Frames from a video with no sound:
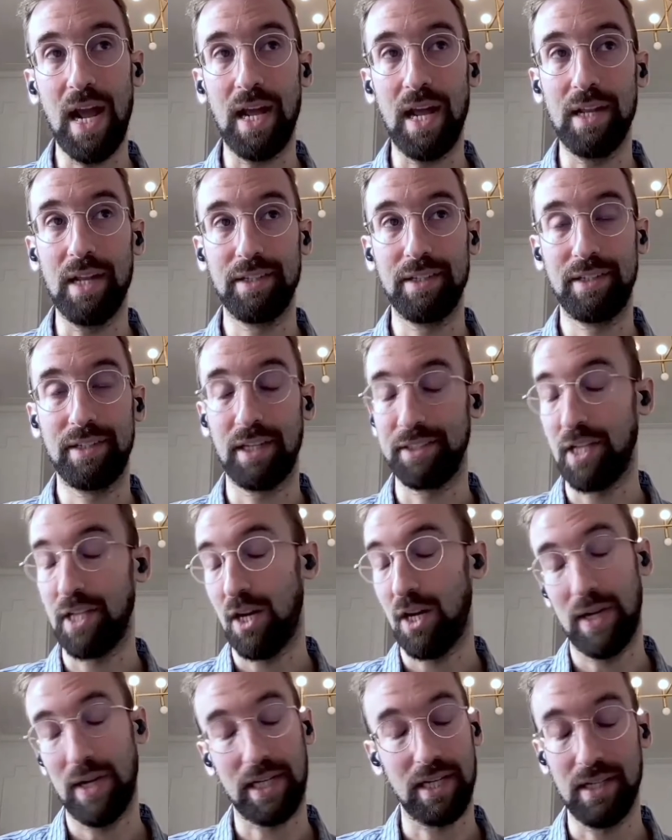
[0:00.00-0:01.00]
And it does
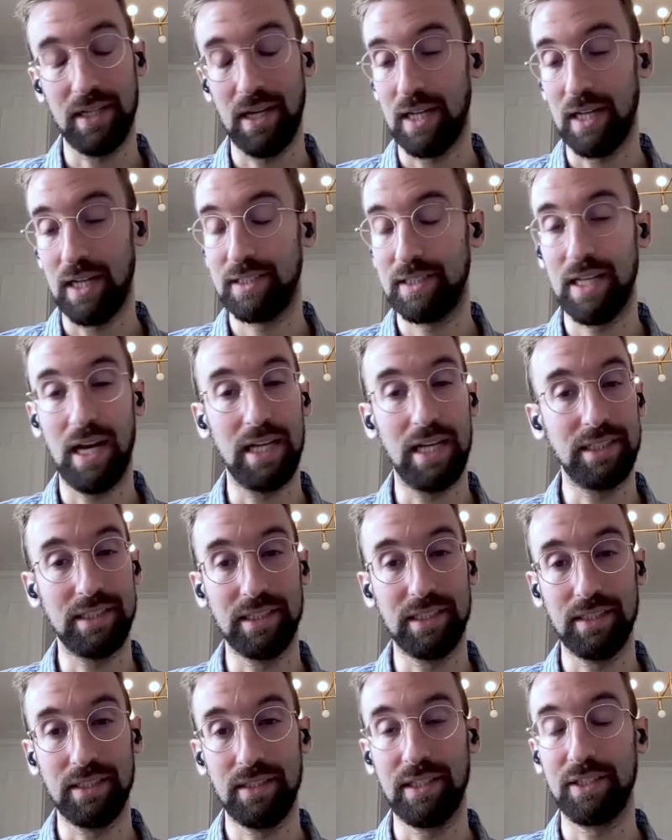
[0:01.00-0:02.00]
not recognize the
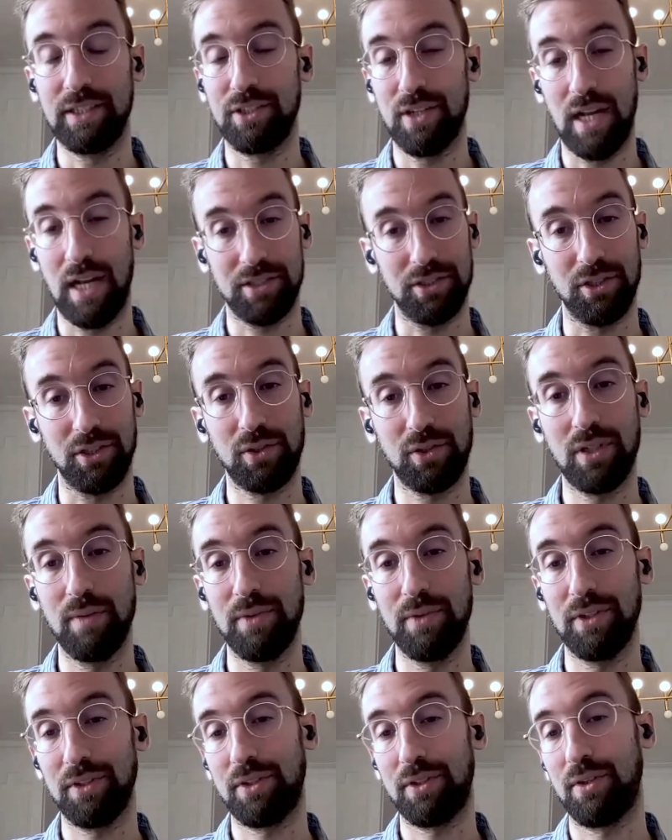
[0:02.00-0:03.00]
International
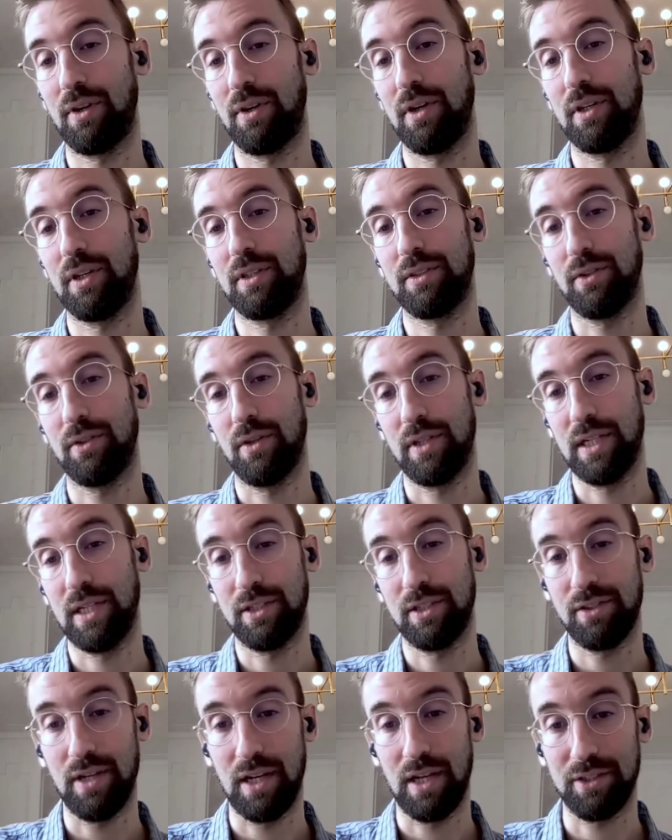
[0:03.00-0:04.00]
Criminal Court or the
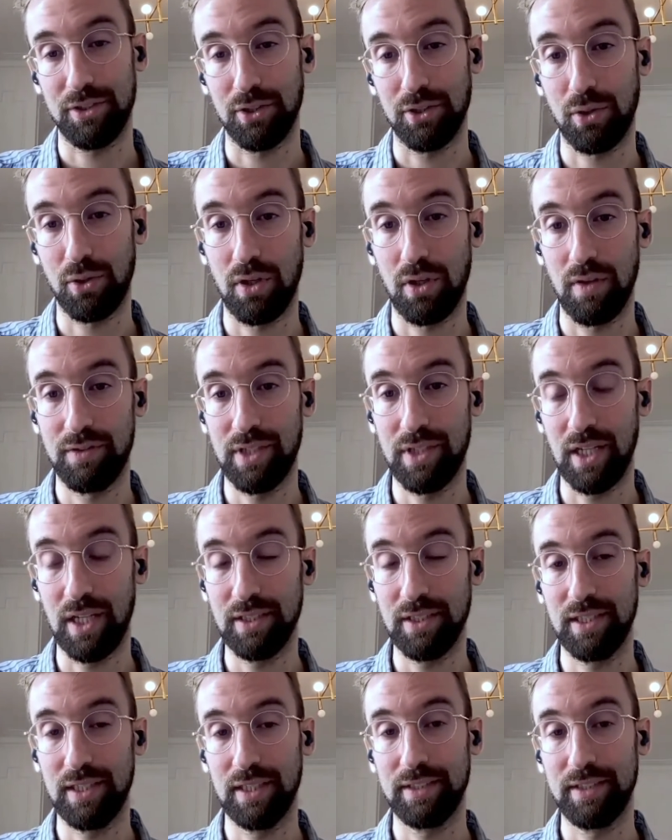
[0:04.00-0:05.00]
International Court of
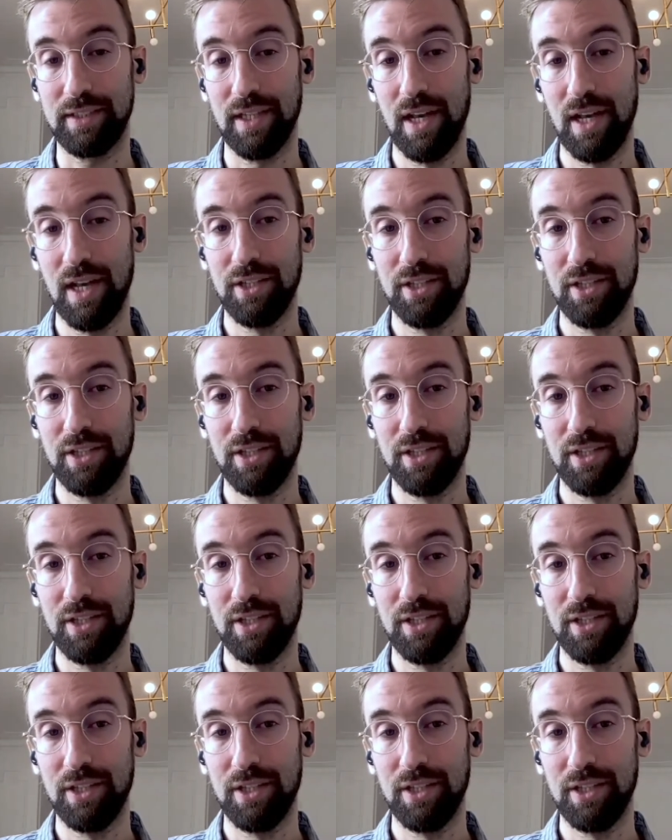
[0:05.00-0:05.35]
Justice.